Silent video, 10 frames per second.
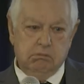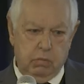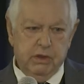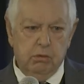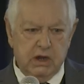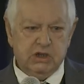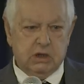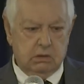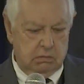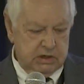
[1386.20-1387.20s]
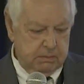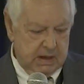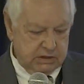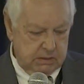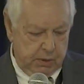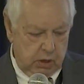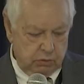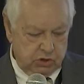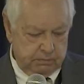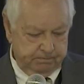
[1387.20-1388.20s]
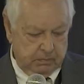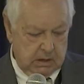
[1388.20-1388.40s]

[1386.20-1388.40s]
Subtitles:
with a risk-based approach.